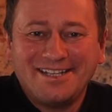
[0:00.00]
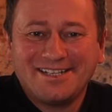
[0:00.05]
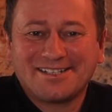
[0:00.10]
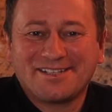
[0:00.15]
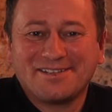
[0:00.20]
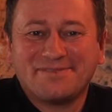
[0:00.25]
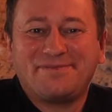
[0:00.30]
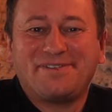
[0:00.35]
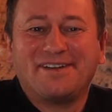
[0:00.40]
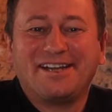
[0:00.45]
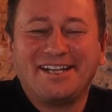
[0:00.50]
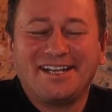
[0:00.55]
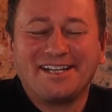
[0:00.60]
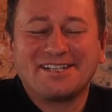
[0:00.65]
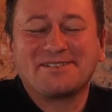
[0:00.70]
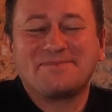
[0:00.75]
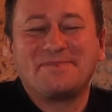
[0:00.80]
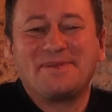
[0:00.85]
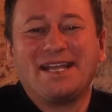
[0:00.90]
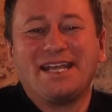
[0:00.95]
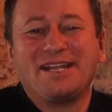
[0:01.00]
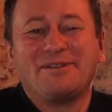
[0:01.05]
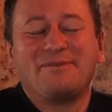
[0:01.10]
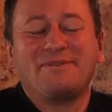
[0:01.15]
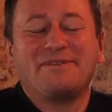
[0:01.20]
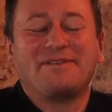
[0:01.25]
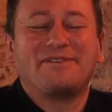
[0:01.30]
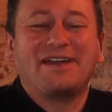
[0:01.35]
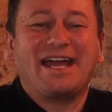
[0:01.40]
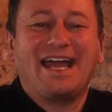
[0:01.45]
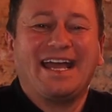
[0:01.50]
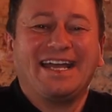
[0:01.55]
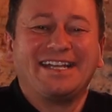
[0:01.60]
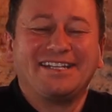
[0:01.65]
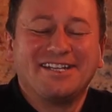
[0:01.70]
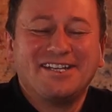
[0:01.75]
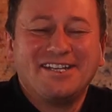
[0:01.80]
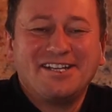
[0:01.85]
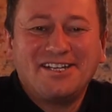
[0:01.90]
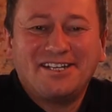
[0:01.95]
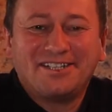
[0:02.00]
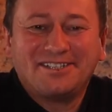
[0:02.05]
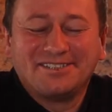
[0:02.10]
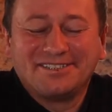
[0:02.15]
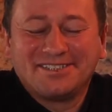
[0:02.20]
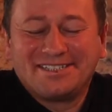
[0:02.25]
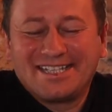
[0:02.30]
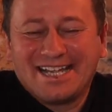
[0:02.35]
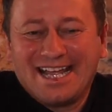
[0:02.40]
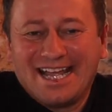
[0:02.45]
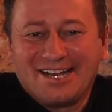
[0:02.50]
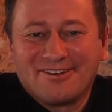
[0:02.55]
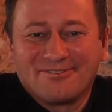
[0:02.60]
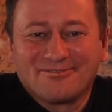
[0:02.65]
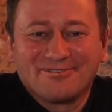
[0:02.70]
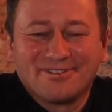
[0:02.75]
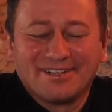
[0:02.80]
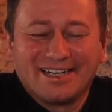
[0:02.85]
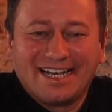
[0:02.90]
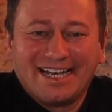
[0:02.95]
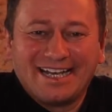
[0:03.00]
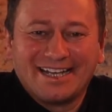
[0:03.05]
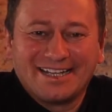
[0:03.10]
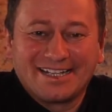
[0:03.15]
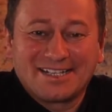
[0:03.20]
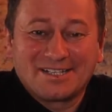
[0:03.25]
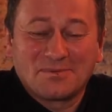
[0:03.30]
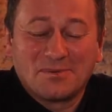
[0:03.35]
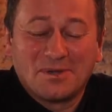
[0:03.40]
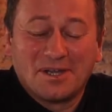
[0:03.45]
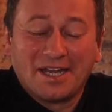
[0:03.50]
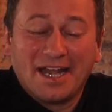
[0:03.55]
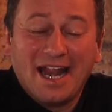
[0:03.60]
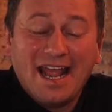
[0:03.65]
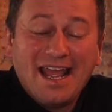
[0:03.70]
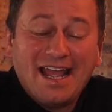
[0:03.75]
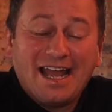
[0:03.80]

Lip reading: as the finest beard we've ever had on Dan Really Likes Wine.